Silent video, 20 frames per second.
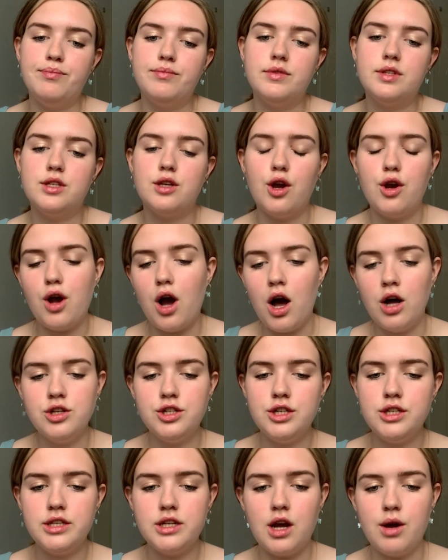So I'll
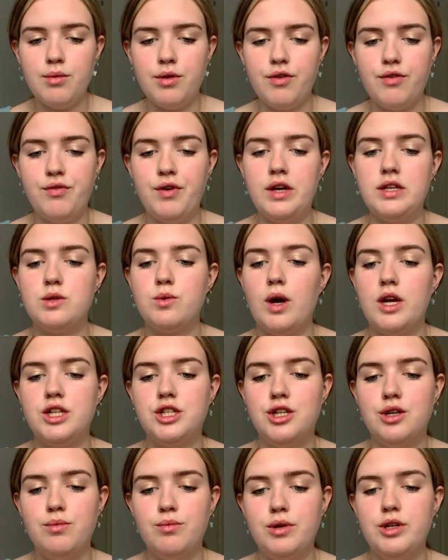just start with the first
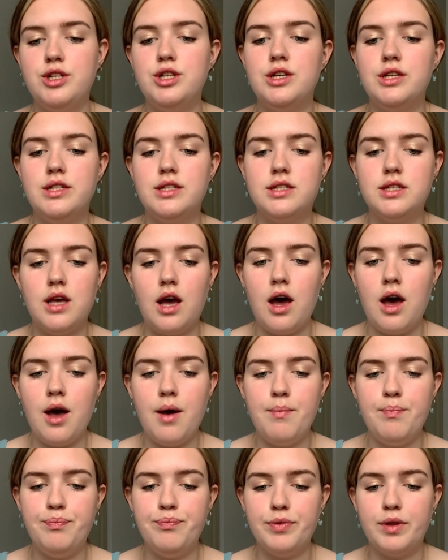question, which is,
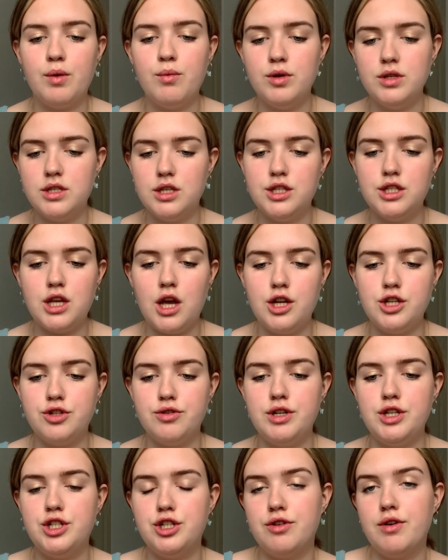was the
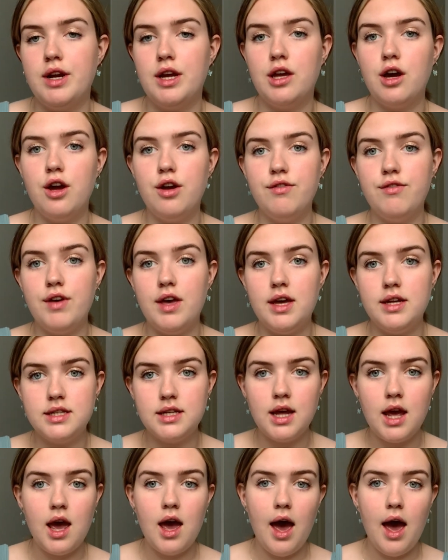surgery during COVID?